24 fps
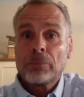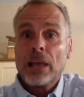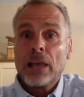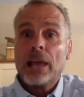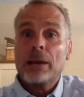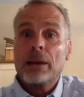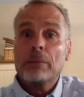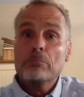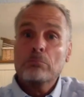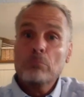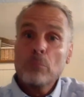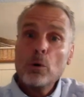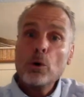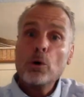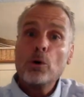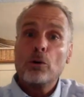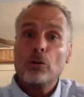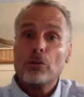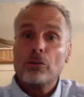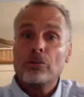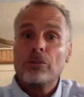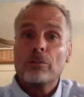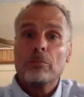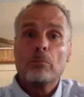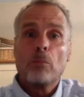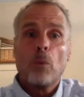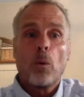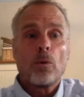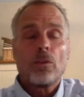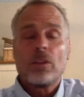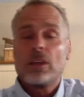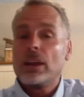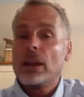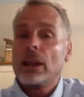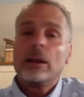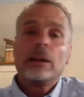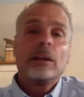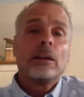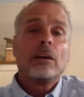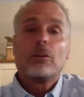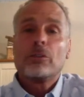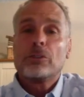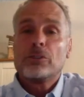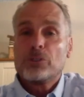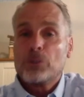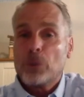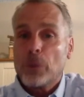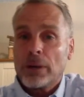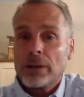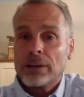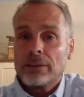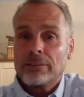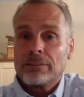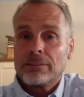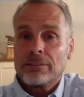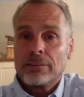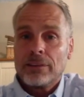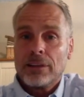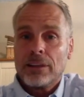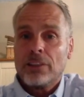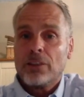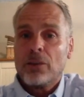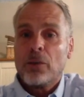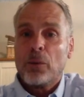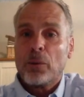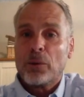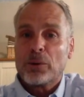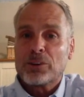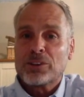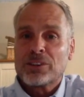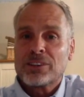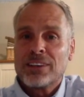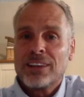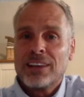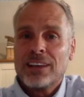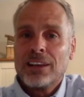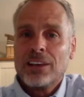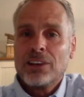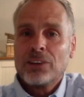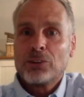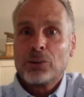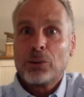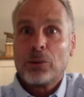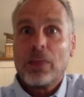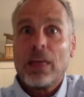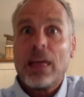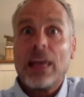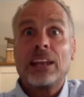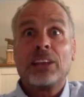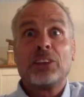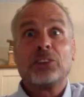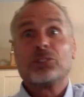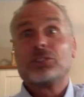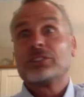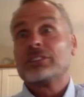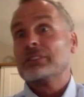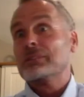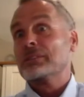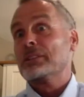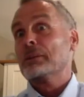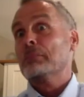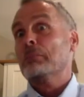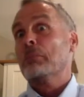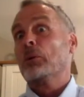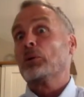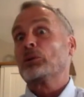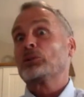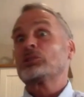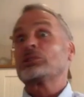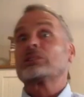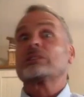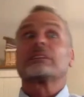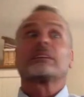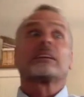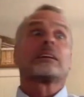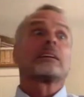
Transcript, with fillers: and move more than any other joint in the horse. So that is the most